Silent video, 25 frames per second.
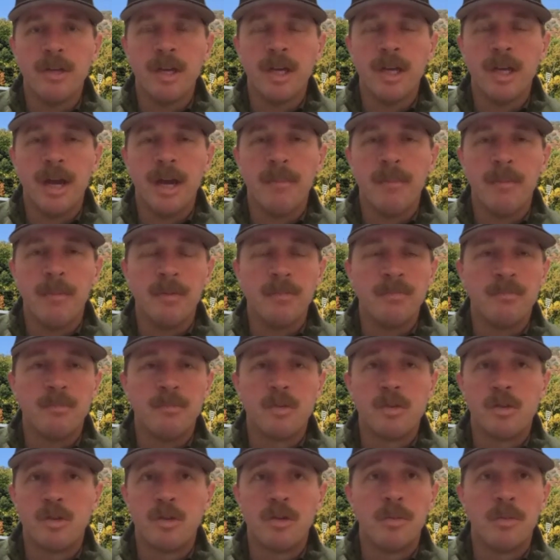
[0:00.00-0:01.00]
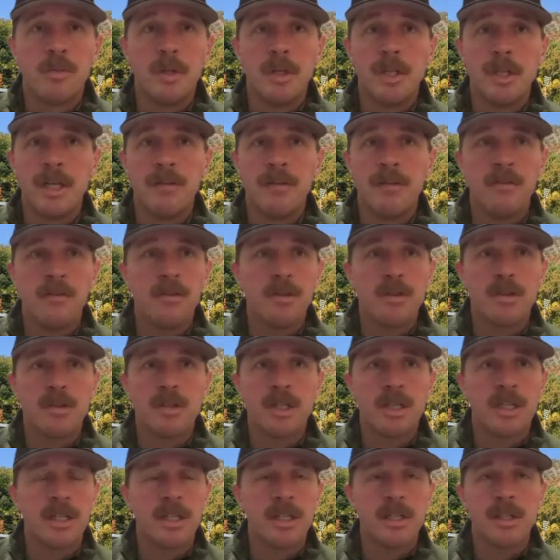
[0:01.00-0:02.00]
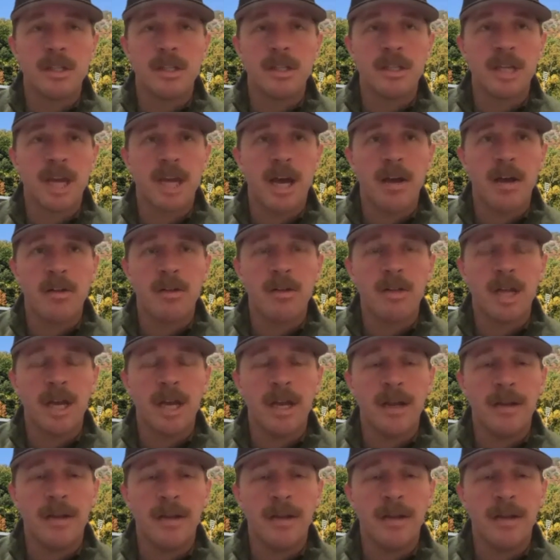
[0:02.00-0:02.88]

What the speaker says: And I'm a true believer, as cheesy as it sounds, that